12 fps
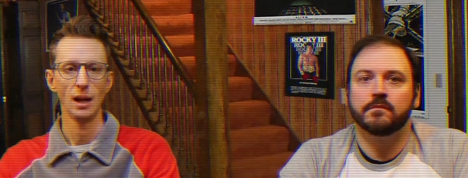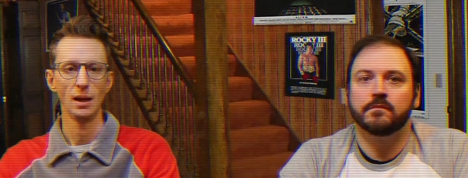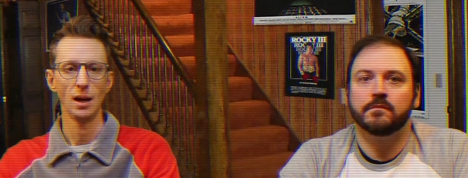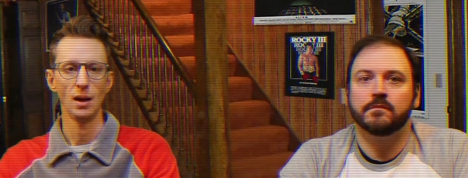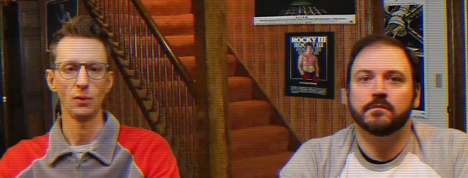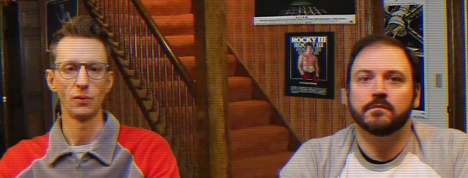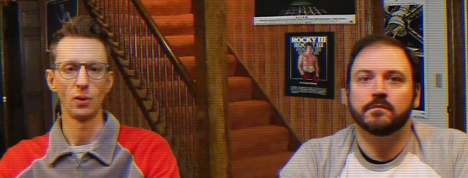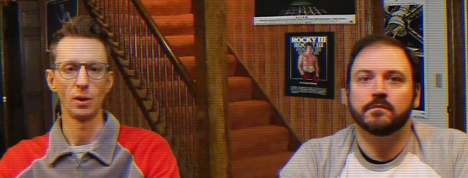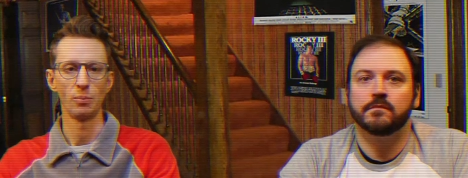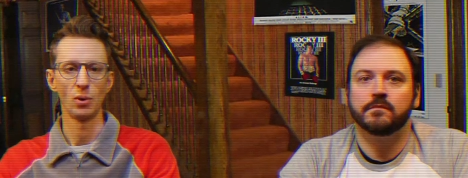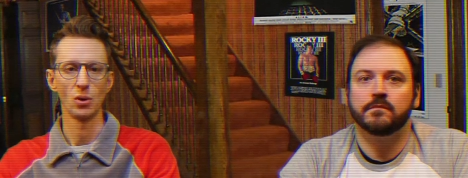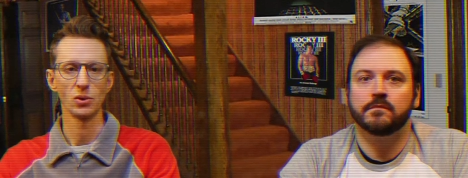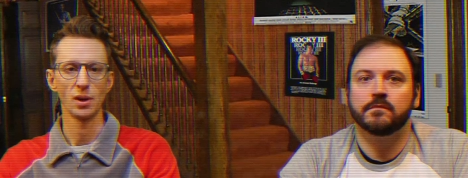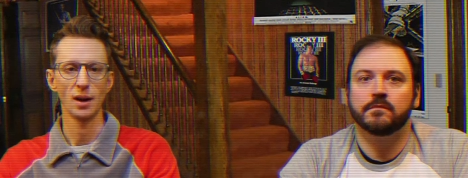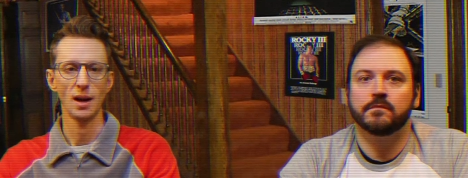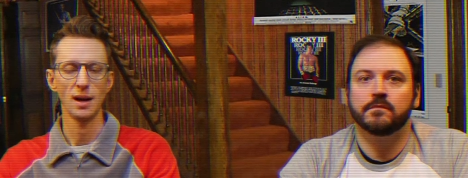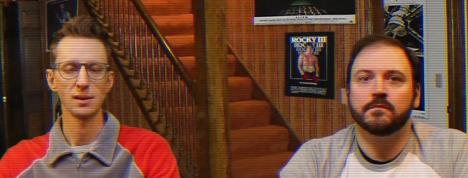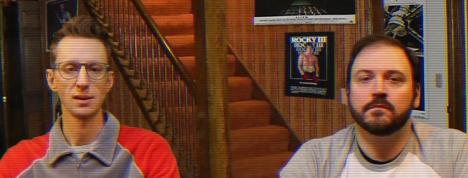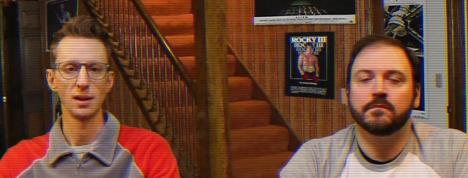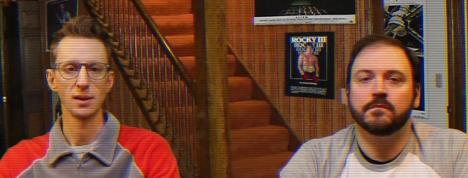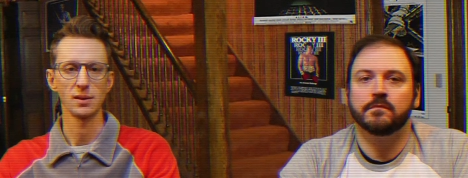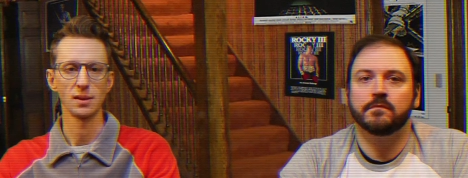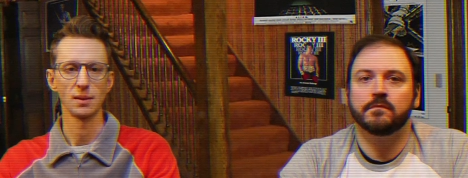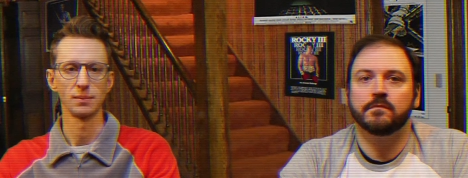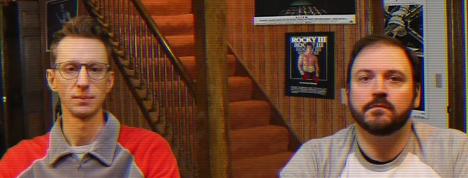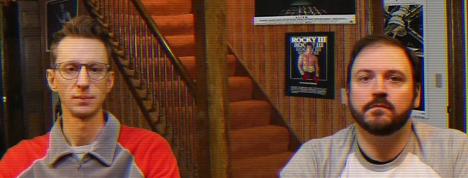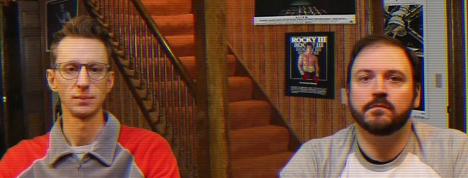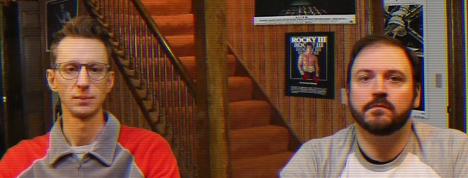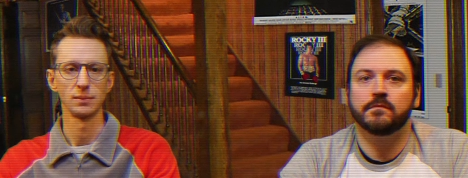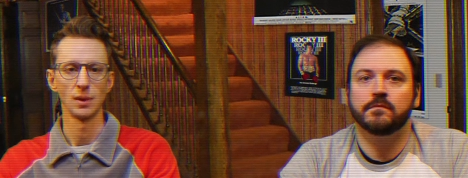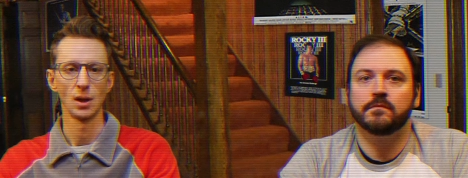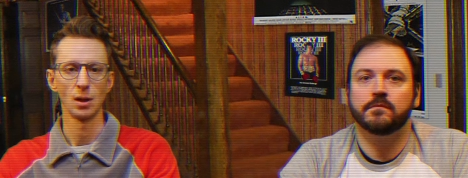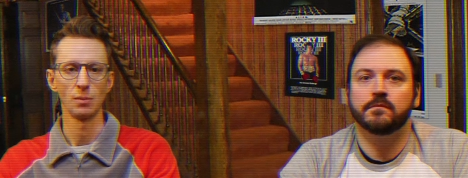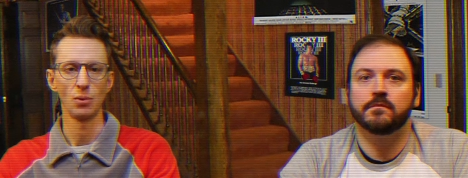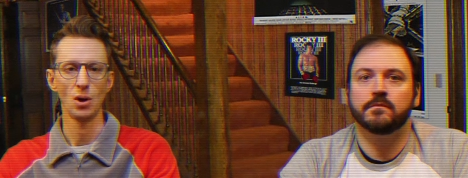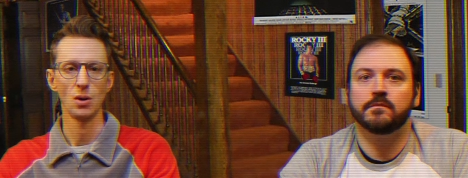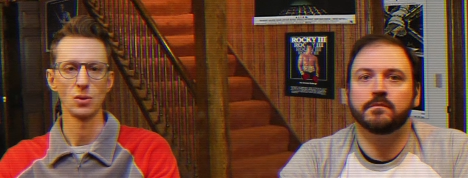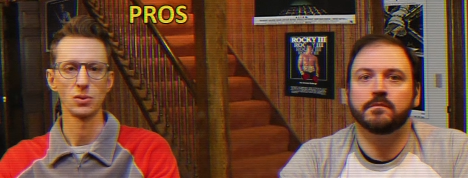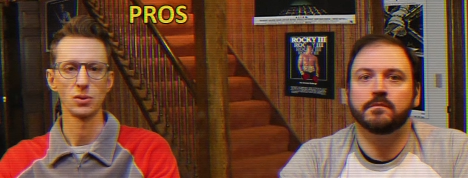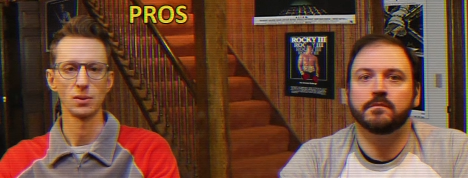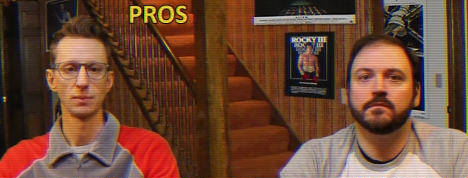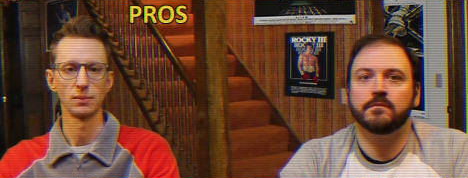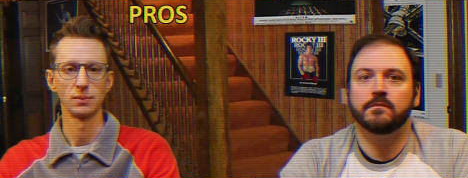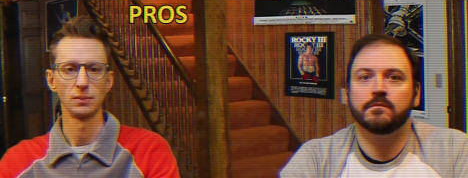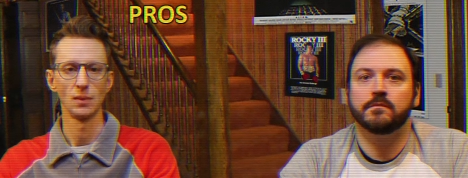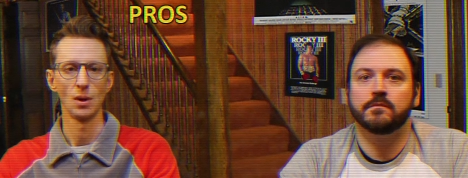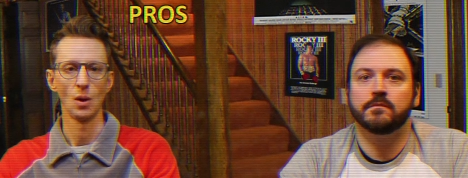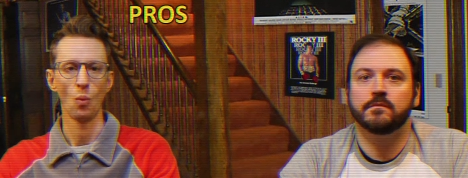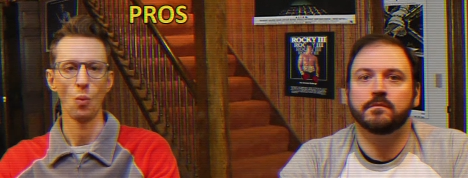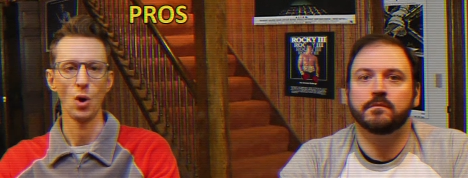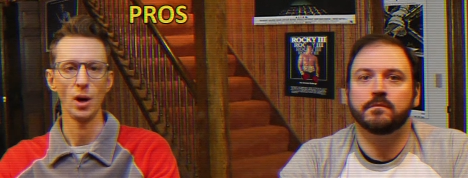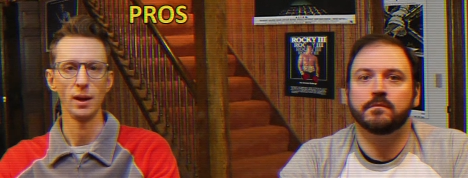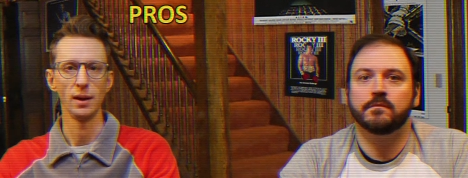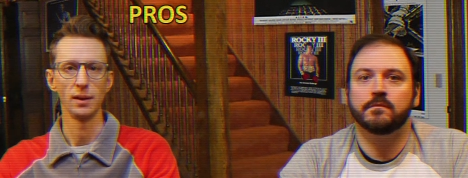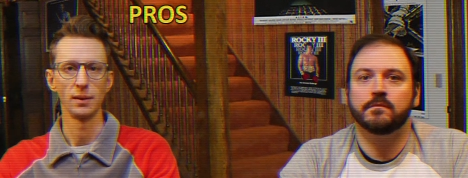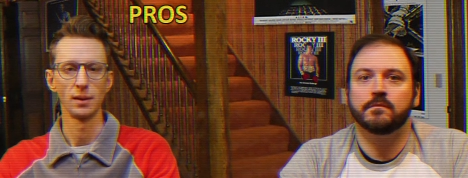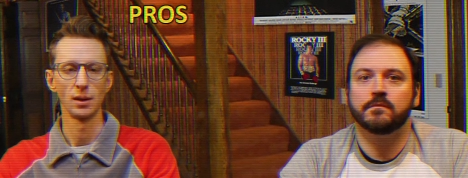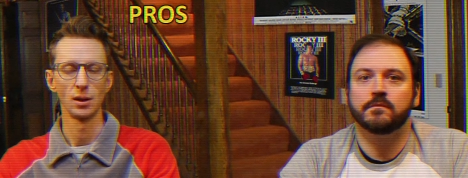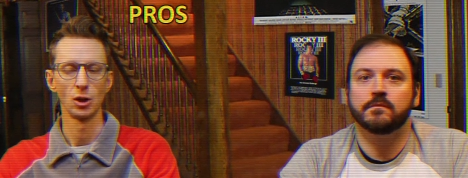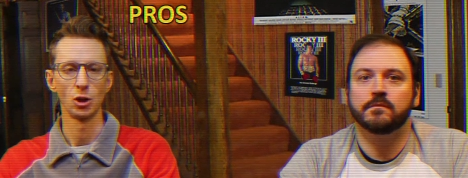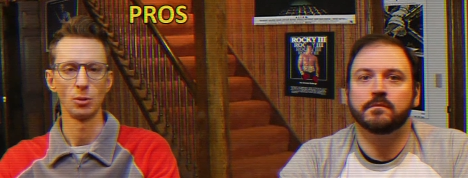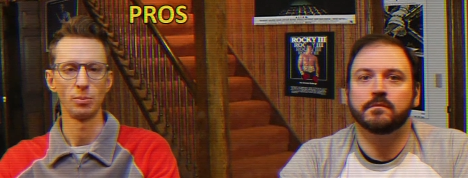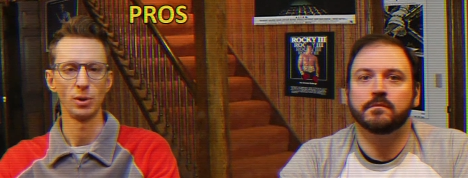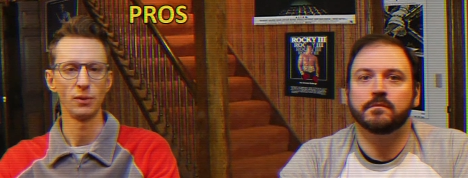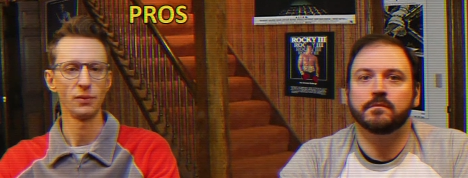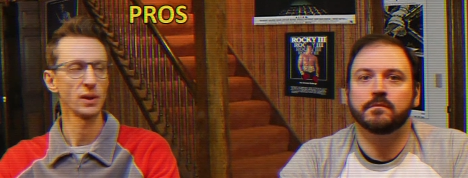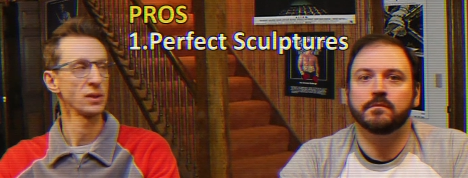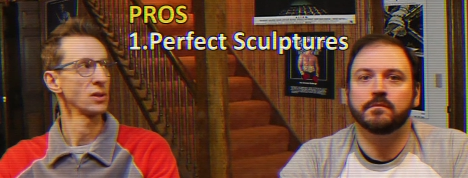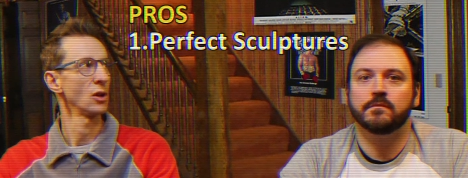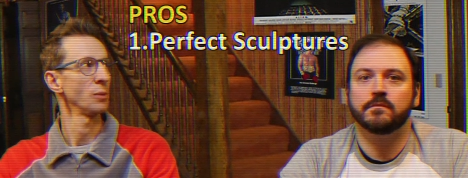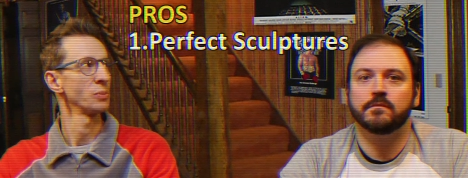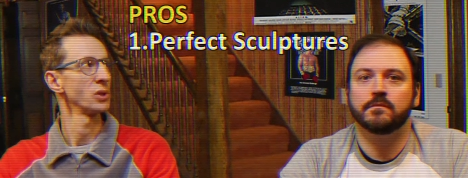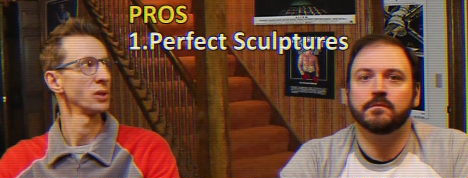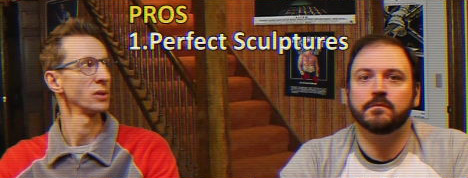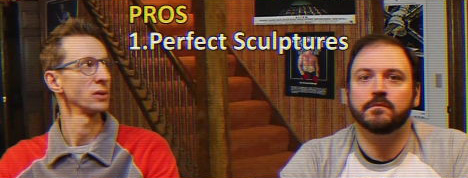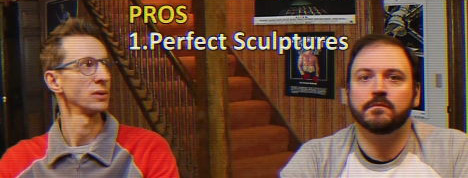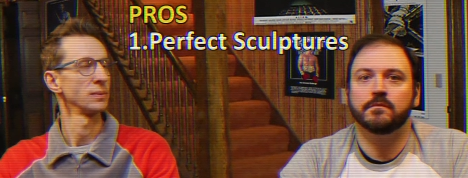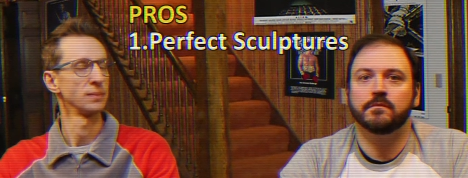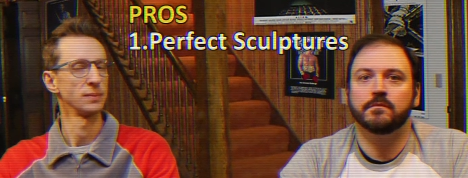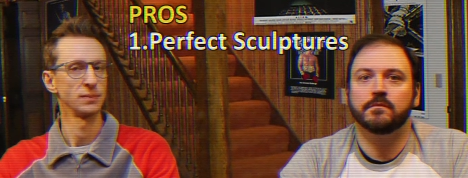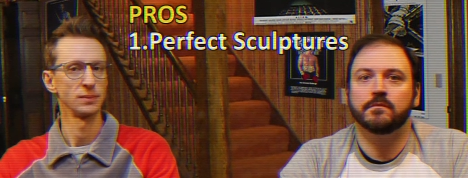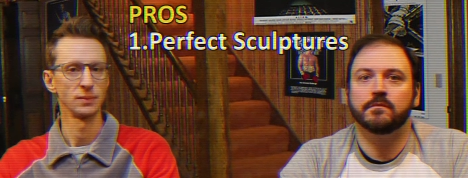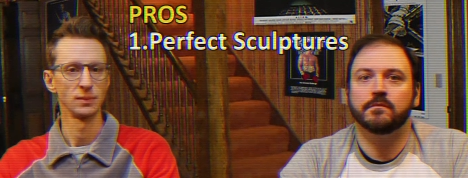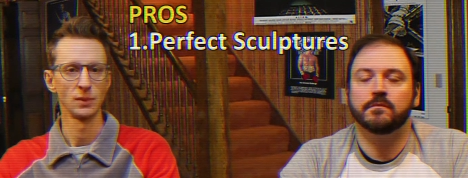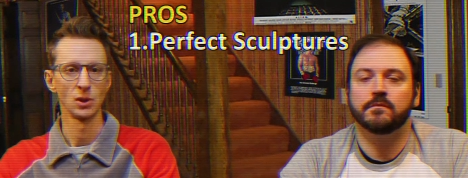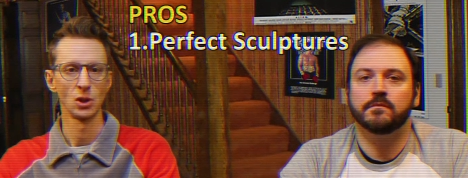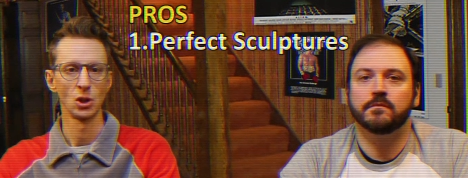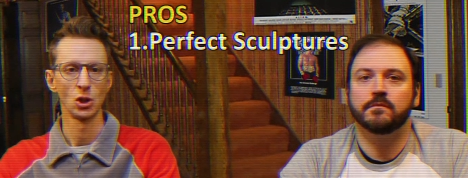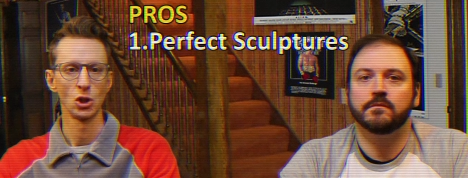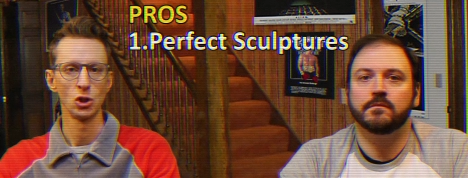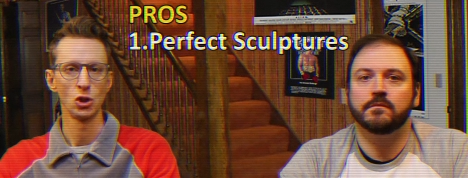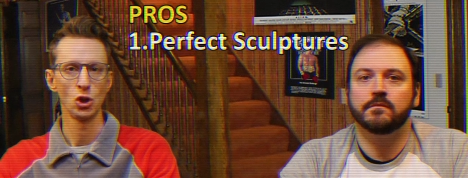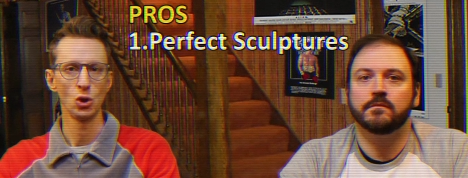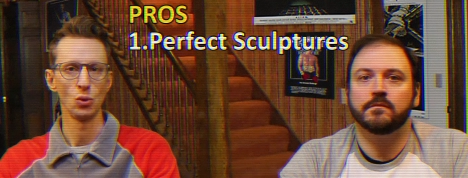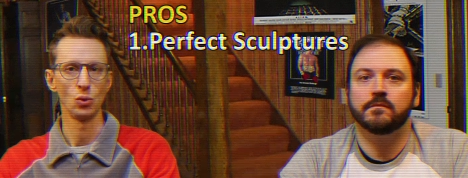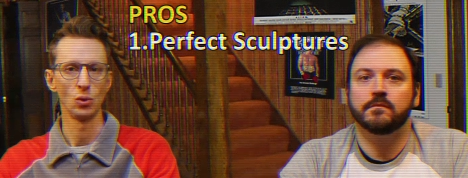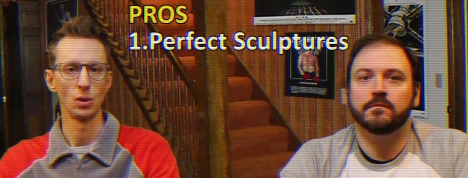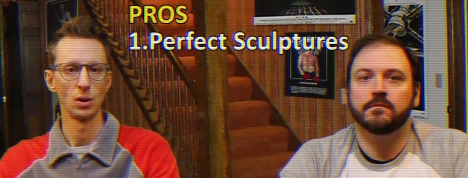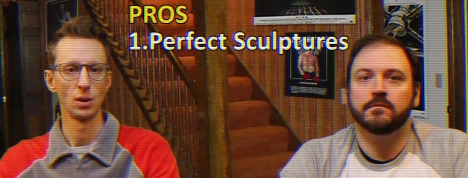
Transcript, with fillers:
Speaker 1: And now for a pros and cons list. Pros. one. Perfect sculptures. two.